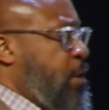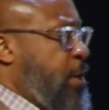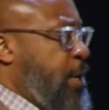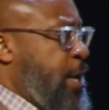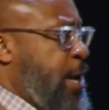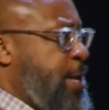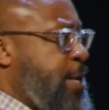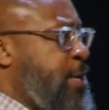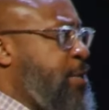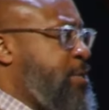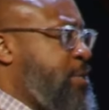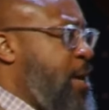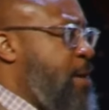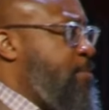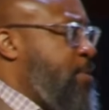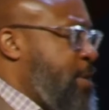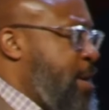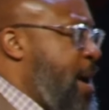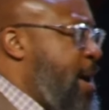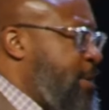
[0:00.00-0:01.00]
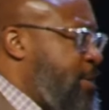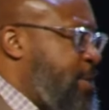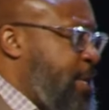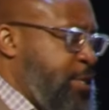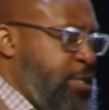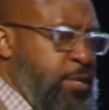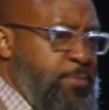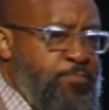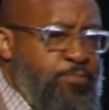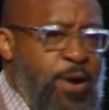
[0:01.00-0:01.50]
And in some
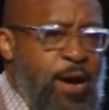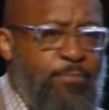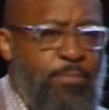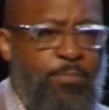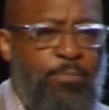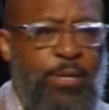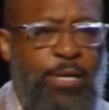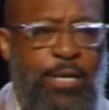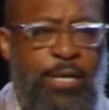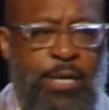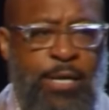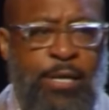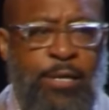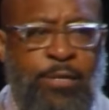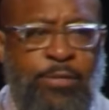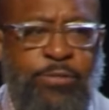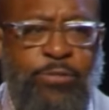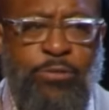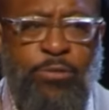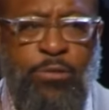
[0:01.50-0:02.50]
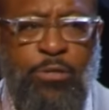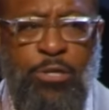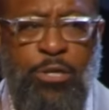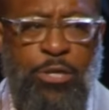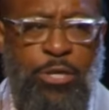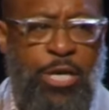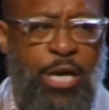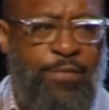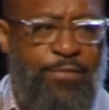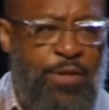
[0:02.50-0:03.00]
context, he probably is,
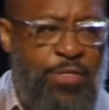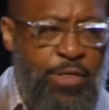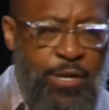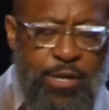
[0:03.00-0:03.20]
given the